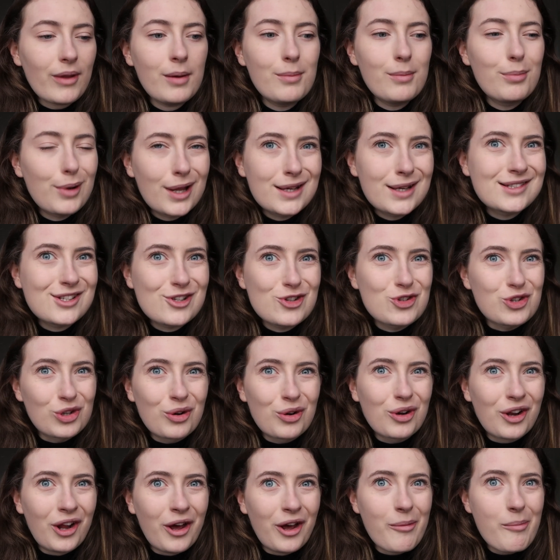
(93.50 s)
Plus it's
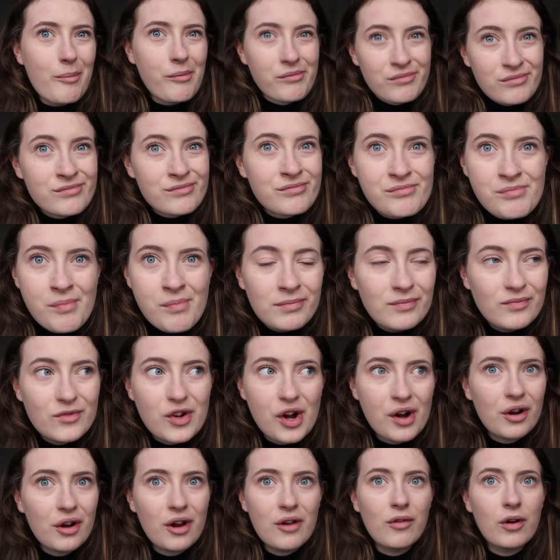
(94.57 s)
chocolate,
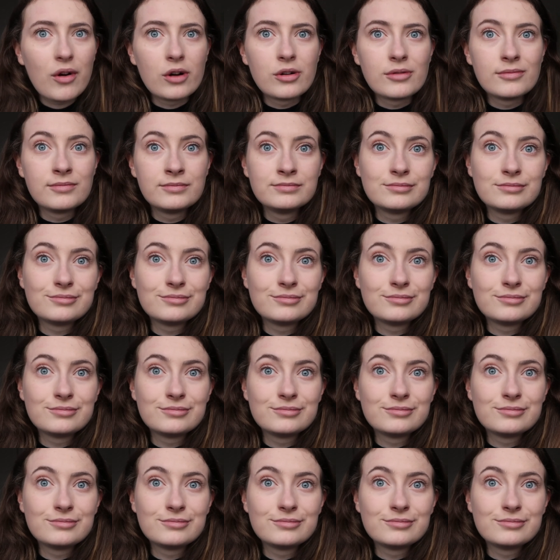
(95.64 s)
can't go wrong.